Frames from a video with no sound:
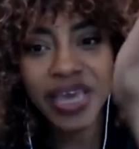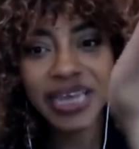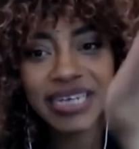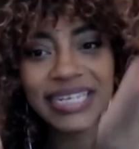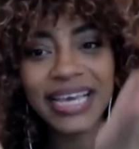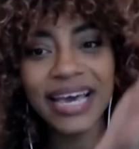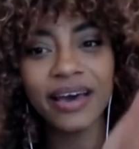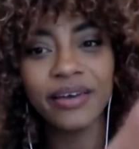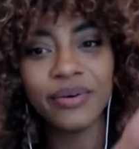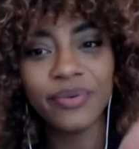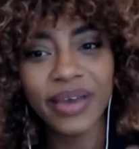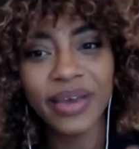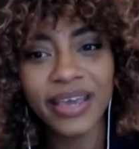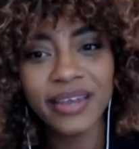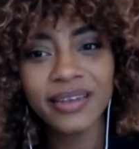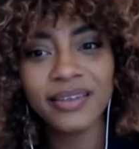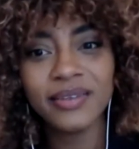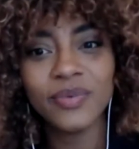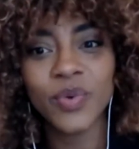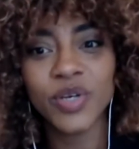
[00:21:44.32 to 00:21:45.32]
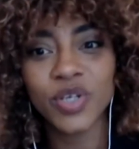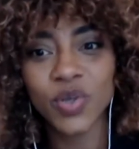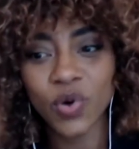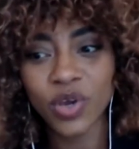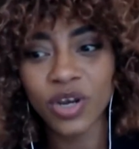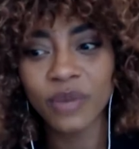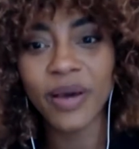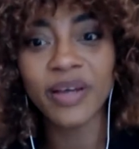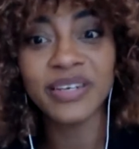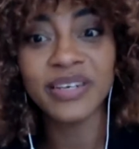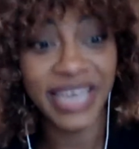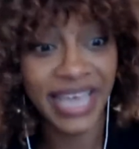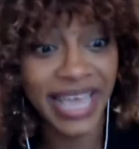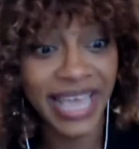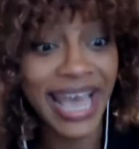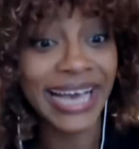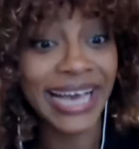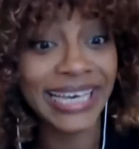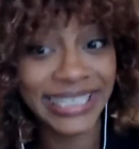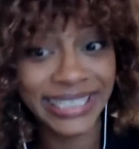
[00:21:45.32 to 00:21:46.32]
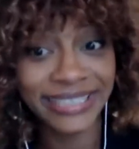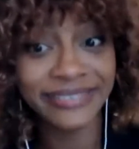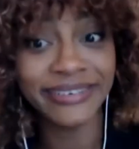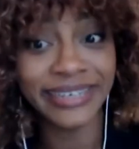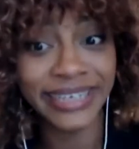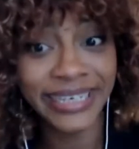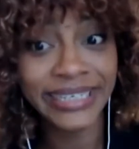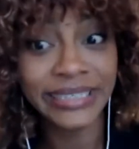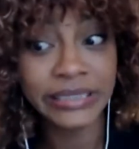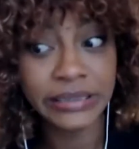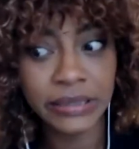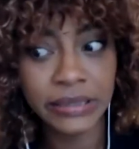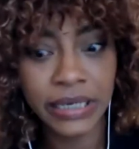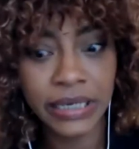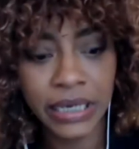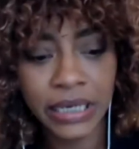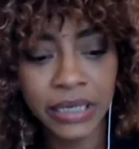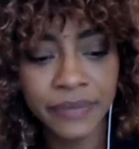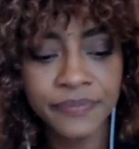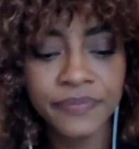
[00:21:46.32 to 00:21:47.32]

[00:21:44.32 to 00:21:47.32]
it down, right? We're talking about taking action, right? Okay.